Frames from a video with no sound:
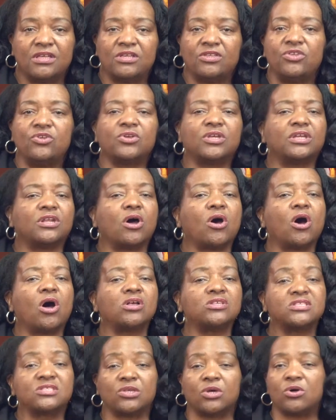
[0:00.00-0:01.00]
You can
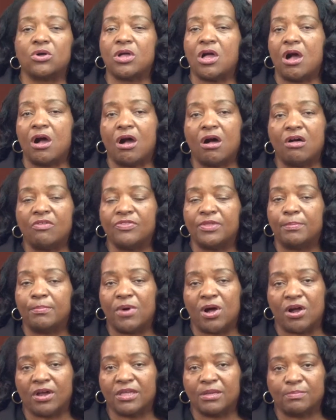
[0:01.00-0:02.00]
also call the
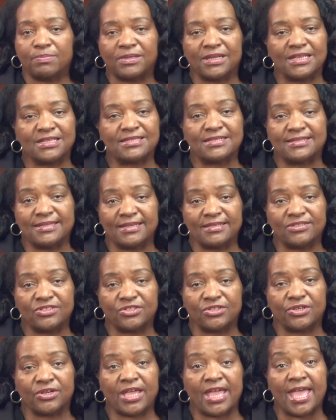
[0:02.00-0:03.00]
Marketplace
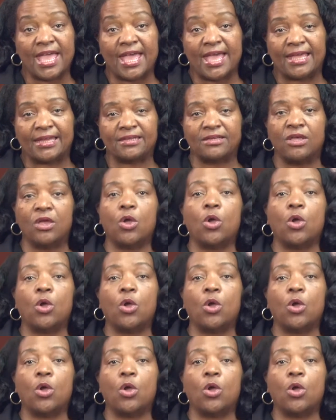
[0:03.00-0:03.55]
Center at